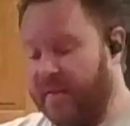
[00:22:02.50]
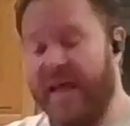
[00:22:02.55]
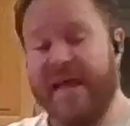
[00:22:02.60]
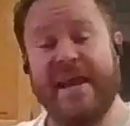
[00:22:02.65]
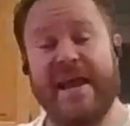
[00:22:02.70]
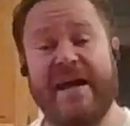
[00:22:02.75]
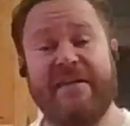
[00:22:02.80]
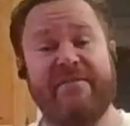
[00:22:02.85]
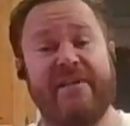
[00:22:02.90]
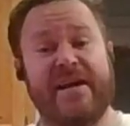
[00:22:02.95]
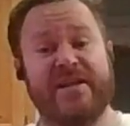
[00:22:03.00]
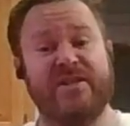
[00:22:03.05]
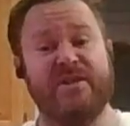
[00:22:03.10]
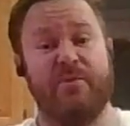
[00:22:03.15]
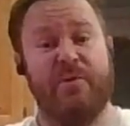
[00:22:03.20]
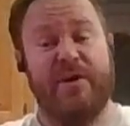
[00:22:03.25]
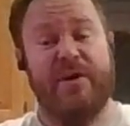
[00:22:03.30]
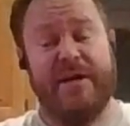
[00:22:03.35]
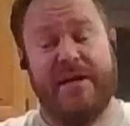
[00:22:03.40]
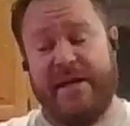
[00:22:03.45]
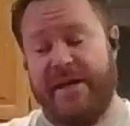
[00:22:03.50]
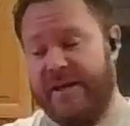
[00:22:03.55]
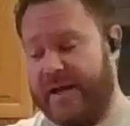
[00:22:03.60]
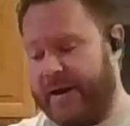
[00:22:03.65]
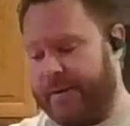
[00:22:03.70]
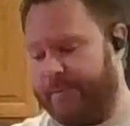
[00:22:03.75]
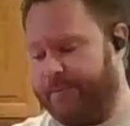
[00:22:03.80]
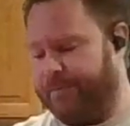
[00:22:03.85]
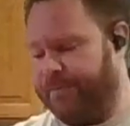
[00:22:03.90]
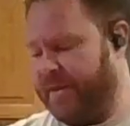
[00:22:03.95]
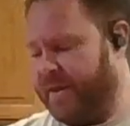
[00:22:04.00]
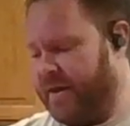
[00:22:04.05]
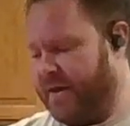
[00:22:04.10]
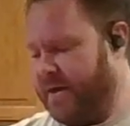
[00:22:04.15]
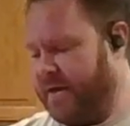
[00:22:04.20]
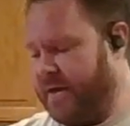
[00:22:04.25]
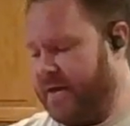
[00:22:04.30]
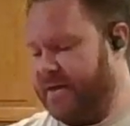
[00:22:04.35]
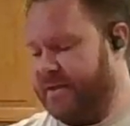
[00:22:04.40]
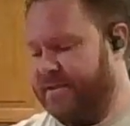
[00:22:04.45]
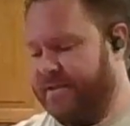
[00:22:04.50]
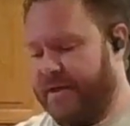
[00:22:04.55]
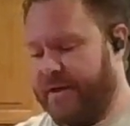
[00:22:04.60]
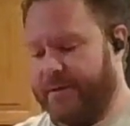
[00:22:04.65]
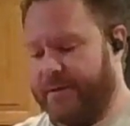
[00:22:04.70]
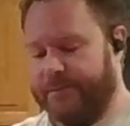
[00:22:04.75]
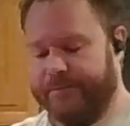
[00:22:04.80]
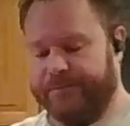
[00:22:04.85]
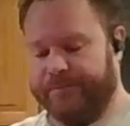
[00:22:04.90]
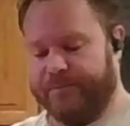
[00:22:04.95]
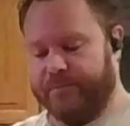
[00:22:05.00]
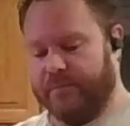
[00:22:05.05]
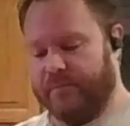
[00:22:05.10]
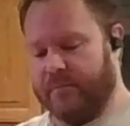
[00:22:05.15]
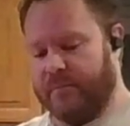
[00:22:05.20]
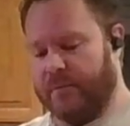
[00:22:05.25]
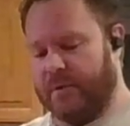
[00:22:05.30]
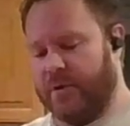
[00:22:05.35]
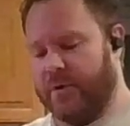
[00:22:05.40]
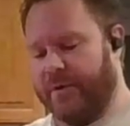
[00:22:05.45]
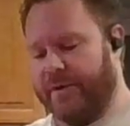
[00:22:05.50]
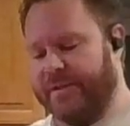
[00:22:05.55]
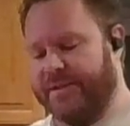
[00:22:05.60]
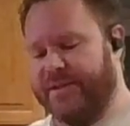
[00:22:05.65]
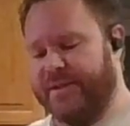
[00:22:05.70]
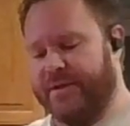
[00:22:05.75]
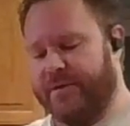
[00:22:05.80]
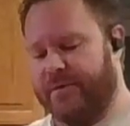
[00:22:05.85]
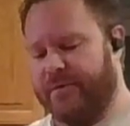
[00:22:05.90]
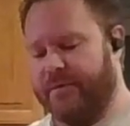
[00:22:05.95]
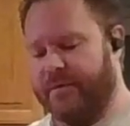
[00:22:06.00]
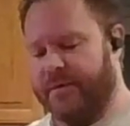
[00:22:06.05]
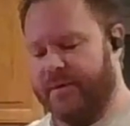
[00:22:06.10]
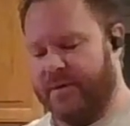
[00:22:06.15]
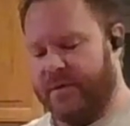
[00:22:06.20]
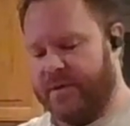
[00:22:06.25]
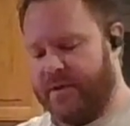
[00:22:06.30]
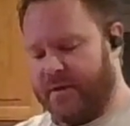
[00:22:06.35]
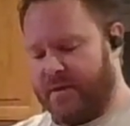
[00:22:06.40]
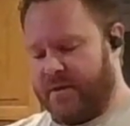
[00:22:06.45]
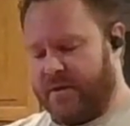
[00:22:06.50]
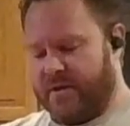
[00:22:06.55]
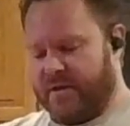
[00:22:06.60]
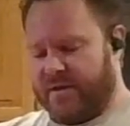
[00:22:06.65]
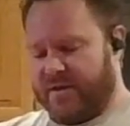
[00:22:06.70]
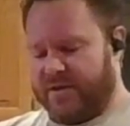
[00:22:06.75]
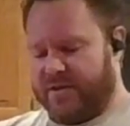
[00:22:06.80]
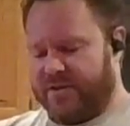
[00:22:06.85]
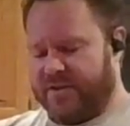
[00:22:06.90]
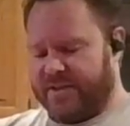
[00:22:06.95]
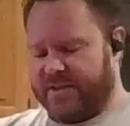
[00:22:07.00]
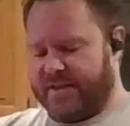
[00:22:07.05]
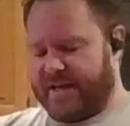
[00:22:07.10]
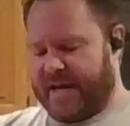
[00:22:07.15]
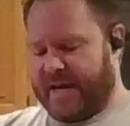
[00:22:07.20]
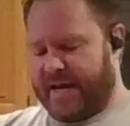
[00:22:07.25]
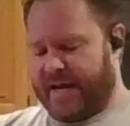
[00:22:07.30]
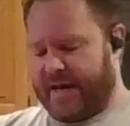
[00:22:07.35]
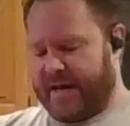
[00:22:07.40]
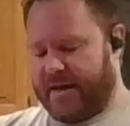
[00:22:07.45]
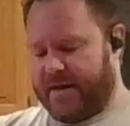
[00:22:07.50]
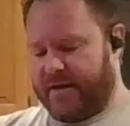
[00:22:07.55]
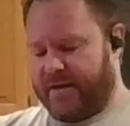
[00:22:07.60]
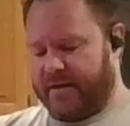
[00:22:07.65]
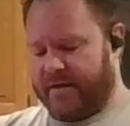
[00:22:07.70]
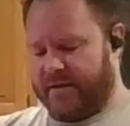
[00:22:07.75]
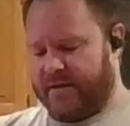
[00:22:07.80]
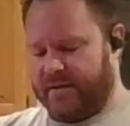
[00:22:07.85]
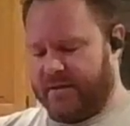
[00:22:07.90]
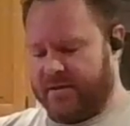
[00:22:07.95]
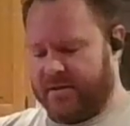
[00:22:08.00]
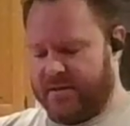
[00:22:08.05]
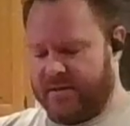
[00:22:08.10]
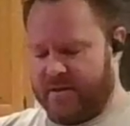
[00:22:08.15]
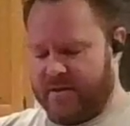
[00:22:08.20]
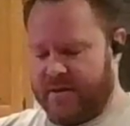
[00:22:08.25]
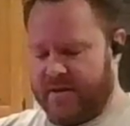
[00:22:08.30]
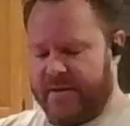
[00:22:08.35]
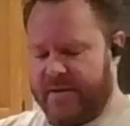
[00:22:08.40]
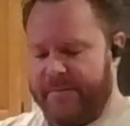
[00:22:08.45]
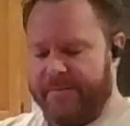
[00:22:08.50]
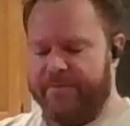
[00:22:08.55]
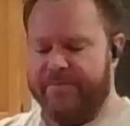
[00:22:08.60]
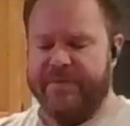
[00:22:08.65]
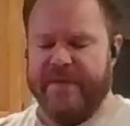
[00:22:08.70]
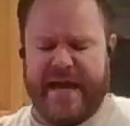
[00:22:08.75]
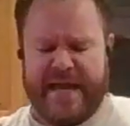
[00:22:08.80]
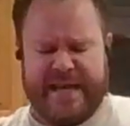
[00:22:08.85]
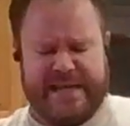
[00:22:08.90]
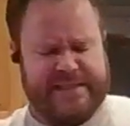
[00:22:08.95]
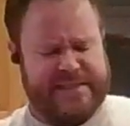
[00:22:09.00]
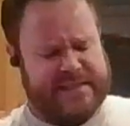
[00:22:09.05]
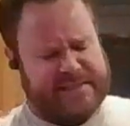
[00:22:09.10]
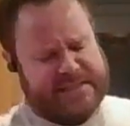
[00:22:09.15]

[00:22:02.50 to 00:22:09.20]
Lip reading: I haven't actually put any in yet. So I'm going to just add it to